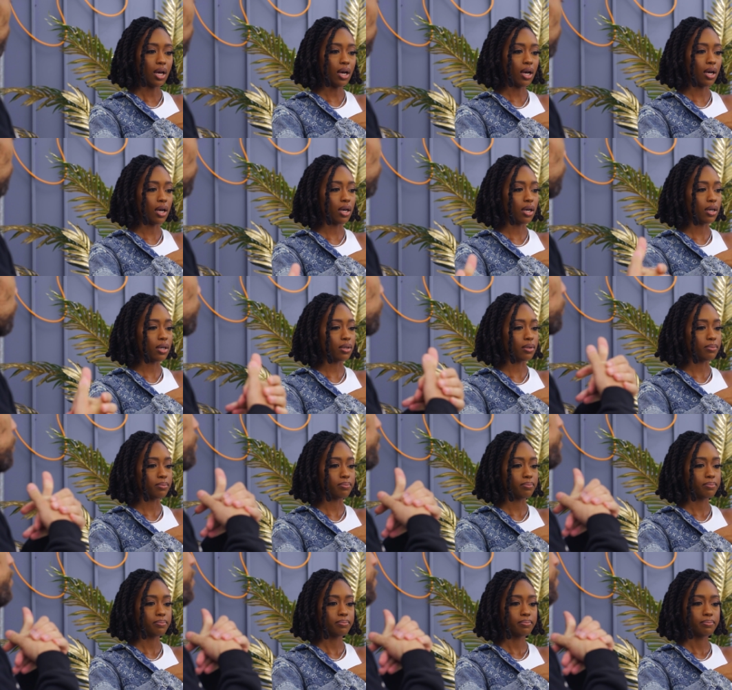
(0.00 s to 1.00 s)
um,
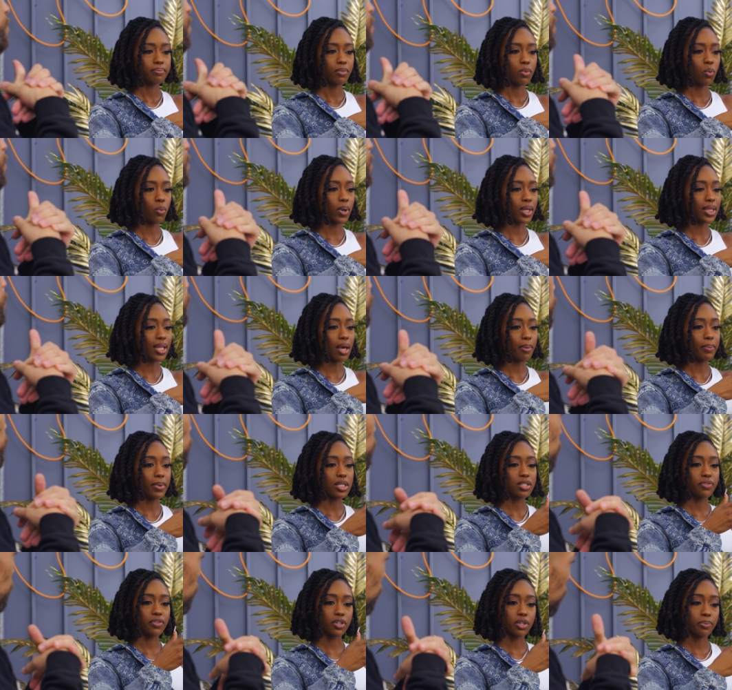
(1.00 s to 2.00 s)
what that
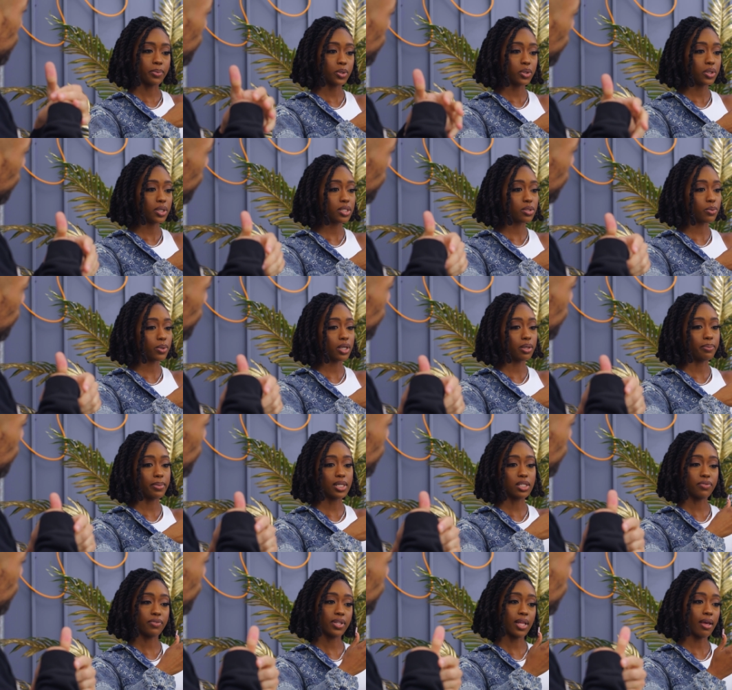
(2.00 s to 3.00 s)
means for communities, what it
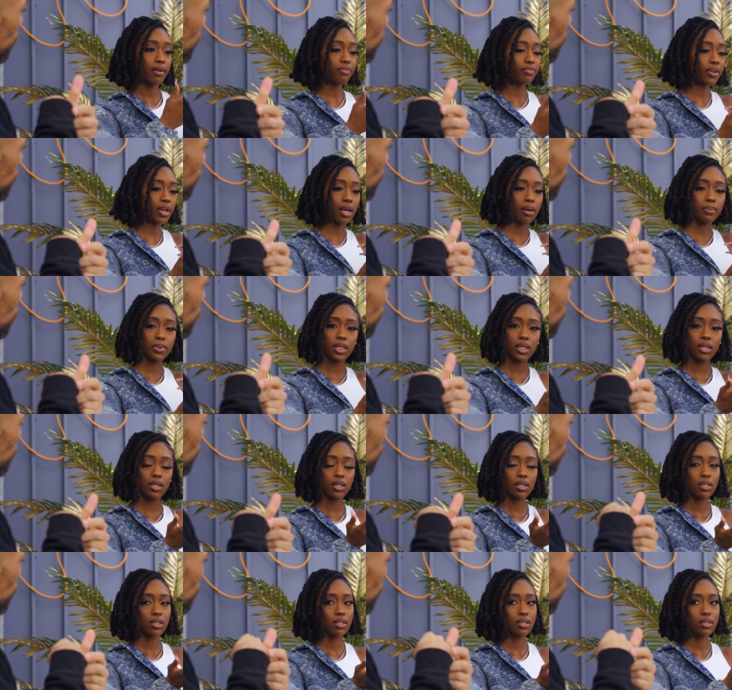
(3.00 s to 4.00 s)
means for that
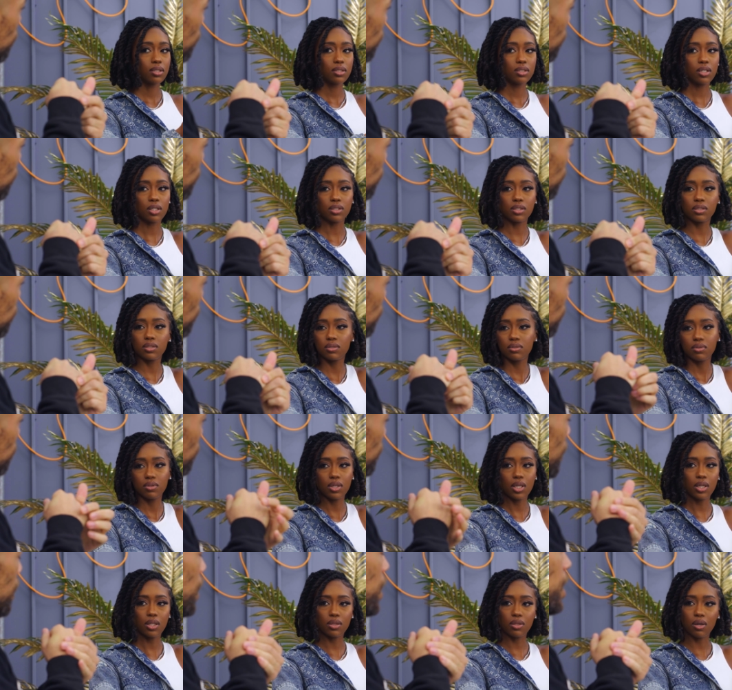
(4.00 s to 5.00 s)
family. Just
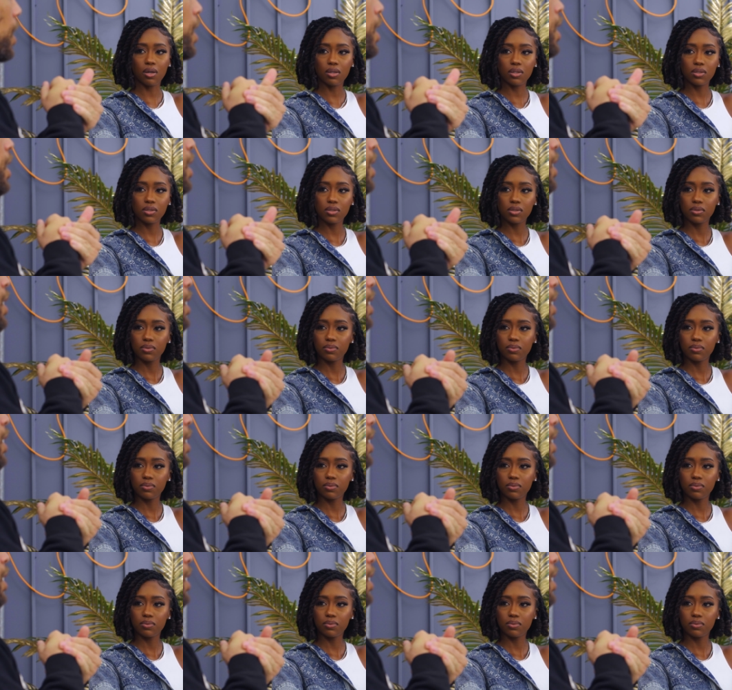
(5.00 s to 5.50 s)
any thoughts?